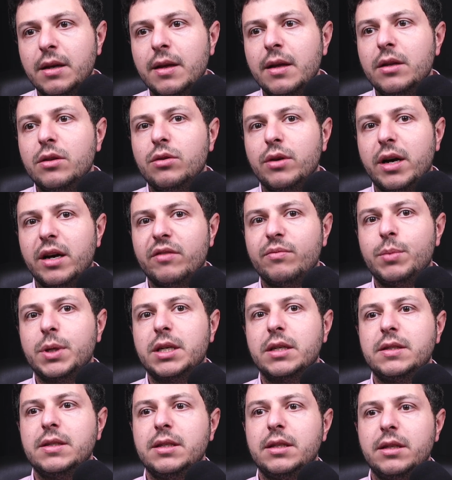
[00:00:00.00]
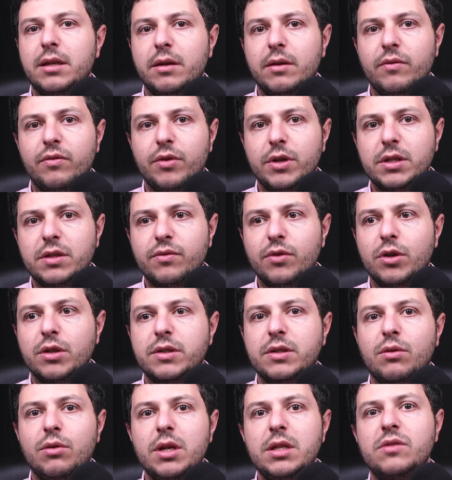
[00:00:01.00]
to have because it, first of all,
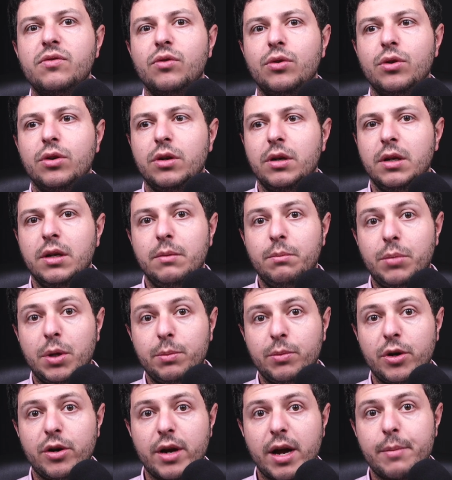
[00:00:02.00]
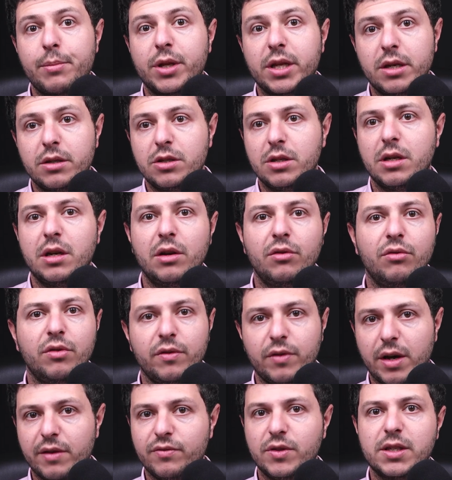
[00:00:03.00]
screens for pulmonary hypertension, and
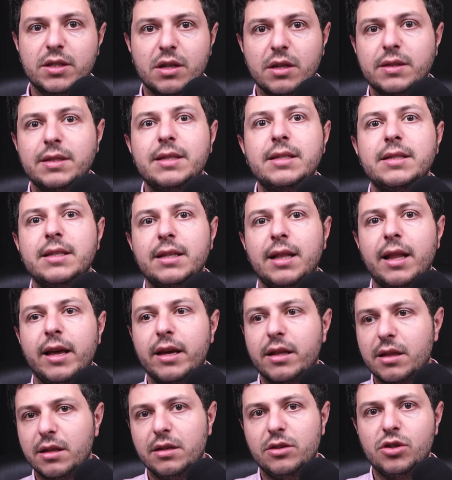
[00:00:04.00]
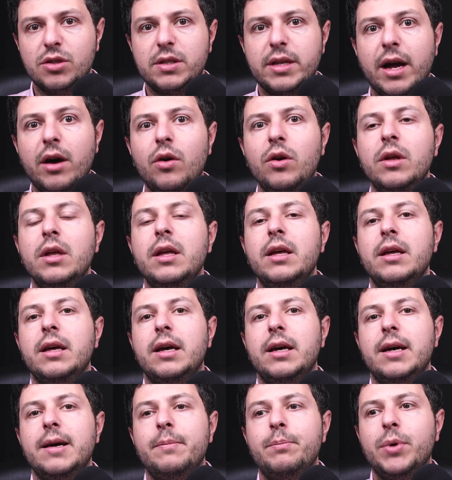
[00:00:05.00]
I've discussed this at length just now, uh,
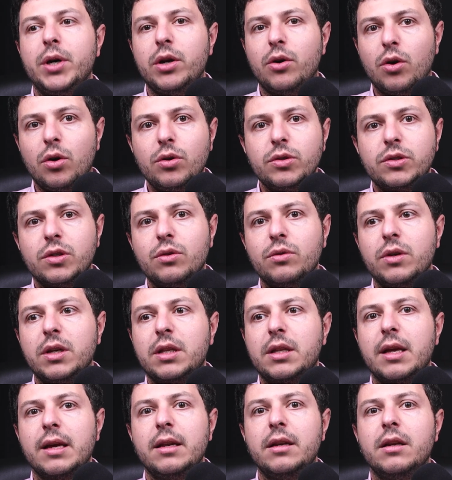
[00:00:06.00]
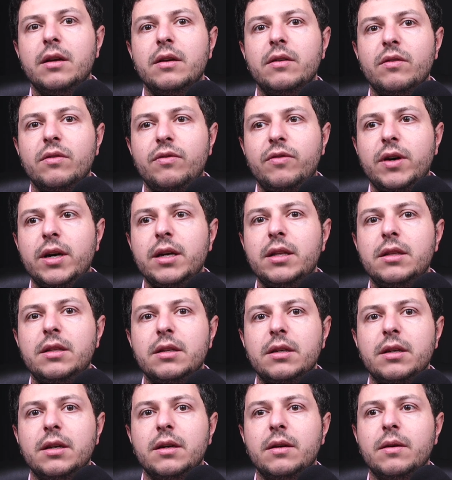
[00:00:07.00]
but also it can find
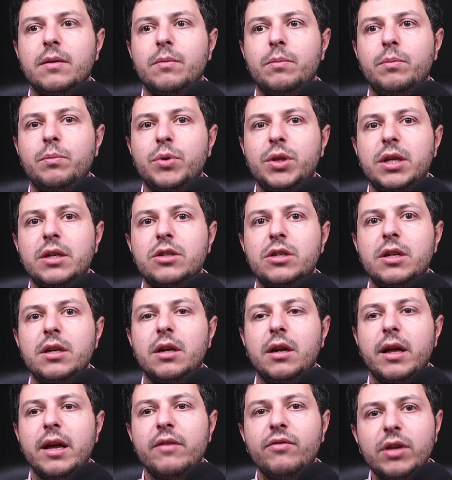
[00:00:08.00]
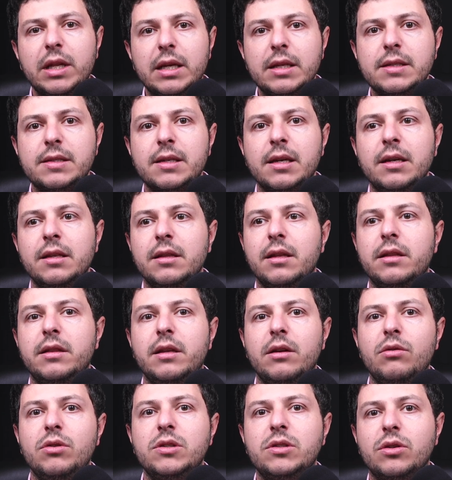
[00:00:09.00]
uh, potentially evidence that there
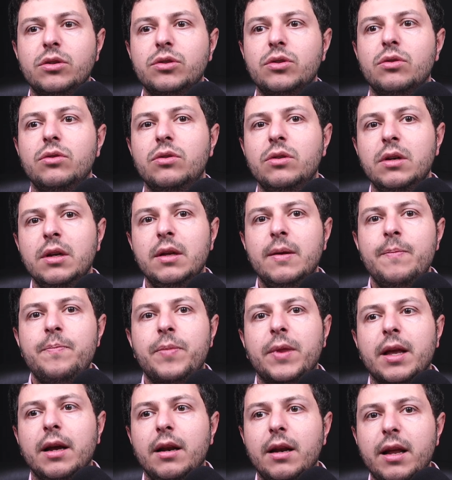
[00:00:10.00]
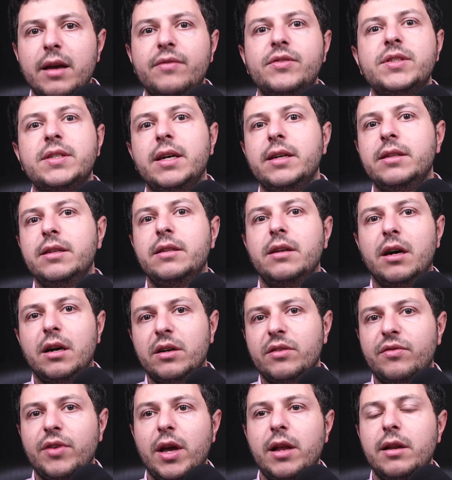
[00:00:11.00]
is also left-sided heart
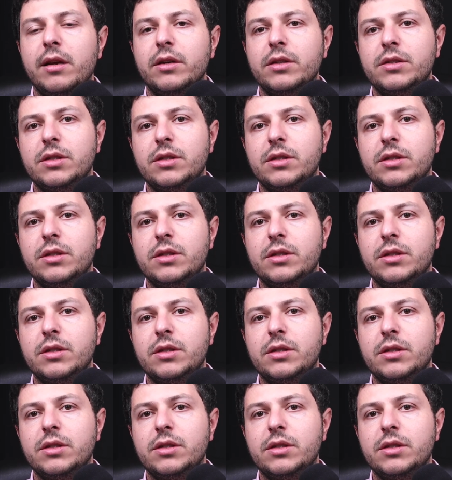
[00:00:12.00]
failure. So